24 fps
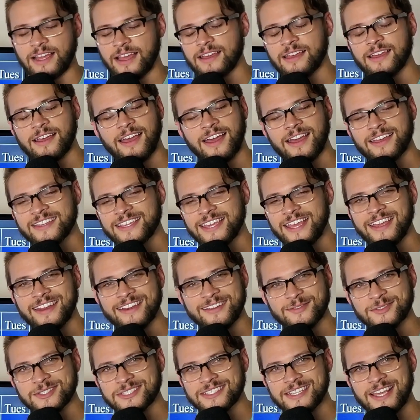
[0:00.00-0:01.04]
I can't
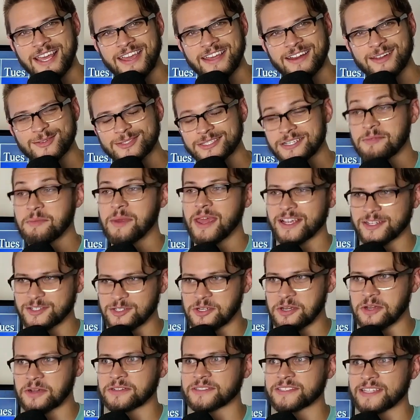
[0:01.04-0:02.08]
even say it. I was gonna make a
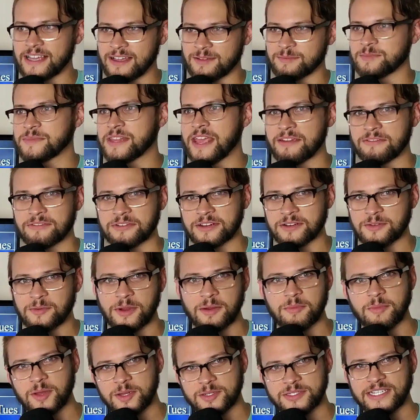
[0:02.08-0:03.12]
joke saying I'm never gonna wear
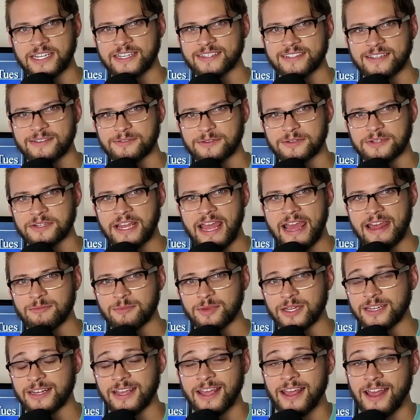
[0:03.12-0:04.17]
bow ties ever again, but
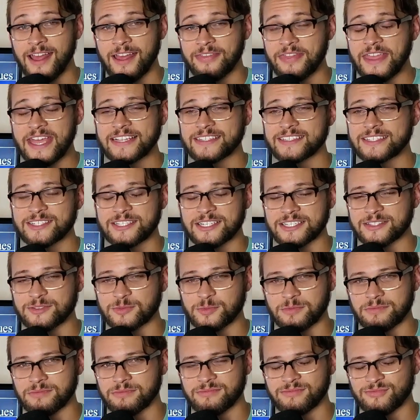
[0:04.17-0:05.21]
that's just
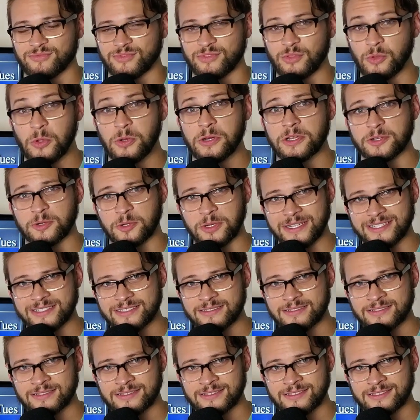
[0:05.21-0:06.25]
ludicrous.
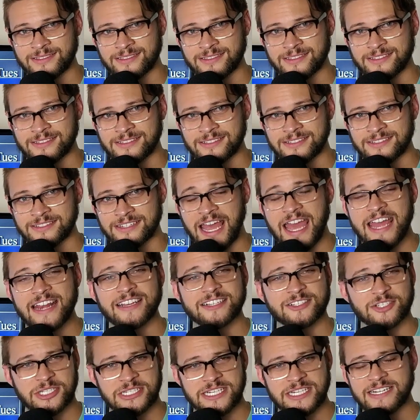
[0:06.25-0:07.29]
I
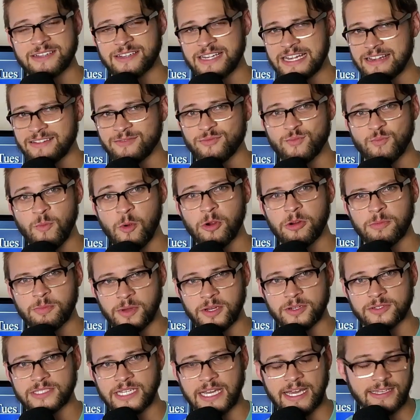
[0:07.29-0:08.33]
actually need more bow
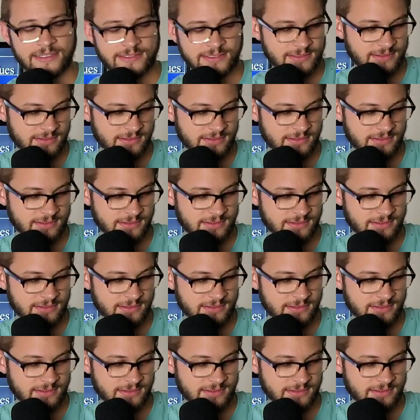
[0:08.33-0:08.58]
ties.